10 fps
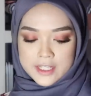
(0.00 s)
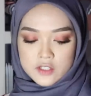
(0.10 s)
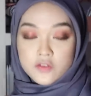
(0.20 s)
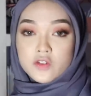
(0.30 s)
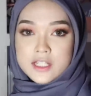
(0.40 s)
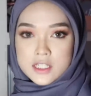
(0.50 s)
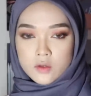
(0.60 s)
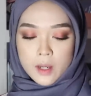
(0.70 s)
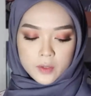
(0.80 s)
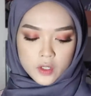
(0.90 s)
Okay, so for
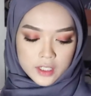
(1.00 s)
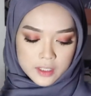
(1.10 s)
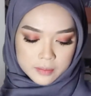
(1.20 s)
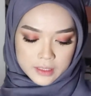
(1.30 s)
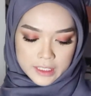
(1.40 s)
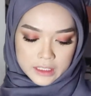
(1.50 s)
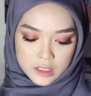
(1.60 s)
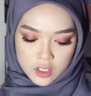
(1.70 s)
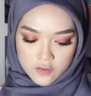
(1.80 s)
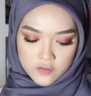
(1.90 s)
this look, I'm not gonna
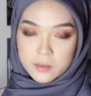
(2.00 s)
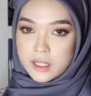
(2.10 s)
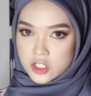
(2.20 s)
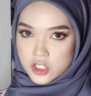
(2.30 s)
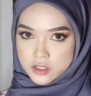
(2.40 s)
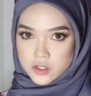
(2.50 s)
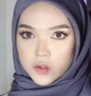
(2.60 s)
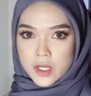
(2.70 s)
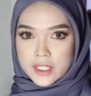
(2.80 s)
apply a lot of blushes,